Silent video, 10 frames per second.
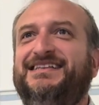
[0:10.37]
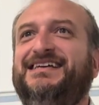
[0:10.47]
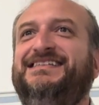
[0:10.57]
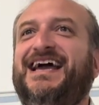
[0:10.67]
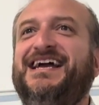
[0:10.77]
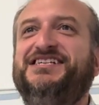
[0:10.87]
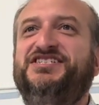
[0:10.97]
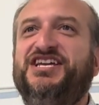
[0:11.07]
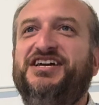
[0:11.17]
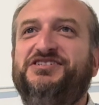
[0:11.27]

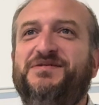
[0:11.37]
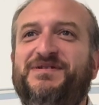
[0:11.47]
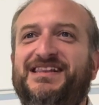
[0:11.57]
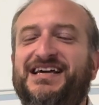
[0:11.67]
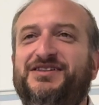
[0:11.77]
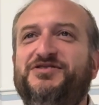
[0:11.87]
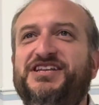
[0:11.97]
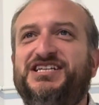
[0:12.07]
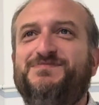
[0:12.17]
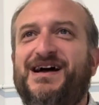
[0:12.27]
Today's shir should be Le'ilu
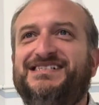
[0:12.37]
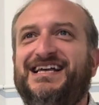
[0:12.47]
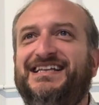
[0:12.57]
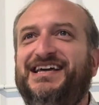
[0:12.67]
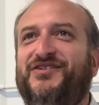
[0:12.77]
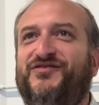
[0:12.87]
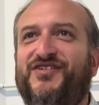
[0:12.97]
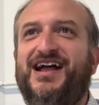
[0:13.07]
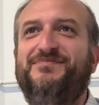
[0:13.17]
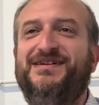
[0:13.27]
Nishmas, our dear
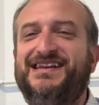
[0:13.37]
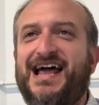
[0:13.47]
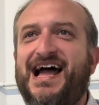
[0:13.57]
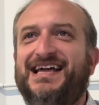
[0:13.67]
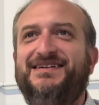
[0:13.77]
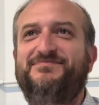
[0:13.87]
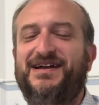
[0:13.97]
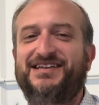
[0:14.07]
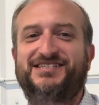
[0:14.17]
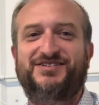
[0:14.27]
friend Menachem
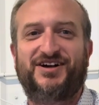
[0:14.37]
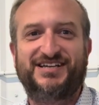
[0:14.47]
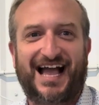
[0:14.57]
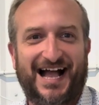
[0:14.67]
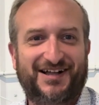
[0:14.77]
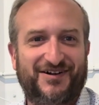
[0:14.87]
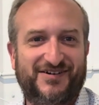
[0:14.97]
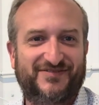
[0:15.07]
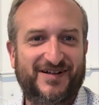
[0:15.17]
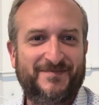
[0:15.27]
ben Yisrael
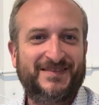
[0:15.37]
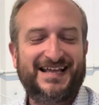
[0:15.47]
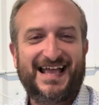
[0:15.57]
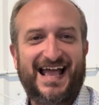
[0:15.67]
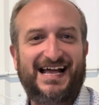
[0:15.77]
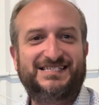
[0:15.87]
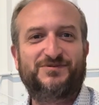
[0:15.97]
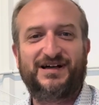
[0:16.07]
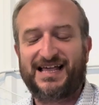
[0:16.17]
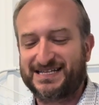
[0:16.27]
Yaakov, as
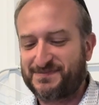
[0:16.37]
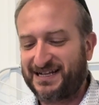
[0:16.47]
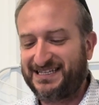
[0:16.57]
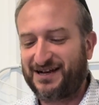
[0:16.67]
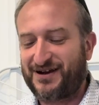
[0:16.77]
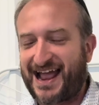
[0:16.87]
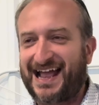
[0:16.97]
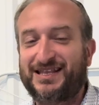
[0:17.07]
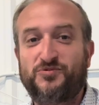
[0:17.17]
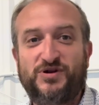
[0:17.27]
well as my dear
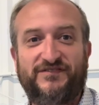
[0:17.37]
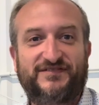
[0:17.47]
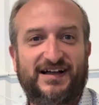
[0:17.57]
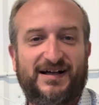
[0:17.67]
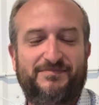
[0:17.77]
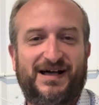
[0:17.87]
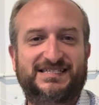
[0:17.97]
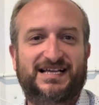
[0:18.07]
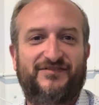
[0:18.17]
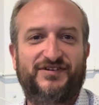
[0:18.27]
aunt Rivka
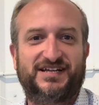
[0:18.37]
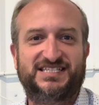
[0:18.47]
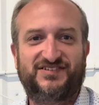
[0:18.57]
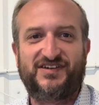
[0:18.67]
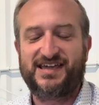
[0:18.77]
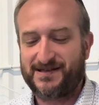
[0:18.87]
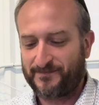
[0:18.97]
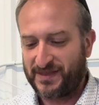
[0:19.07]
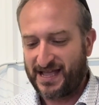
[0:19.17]
Bas Gavriel Tzvi,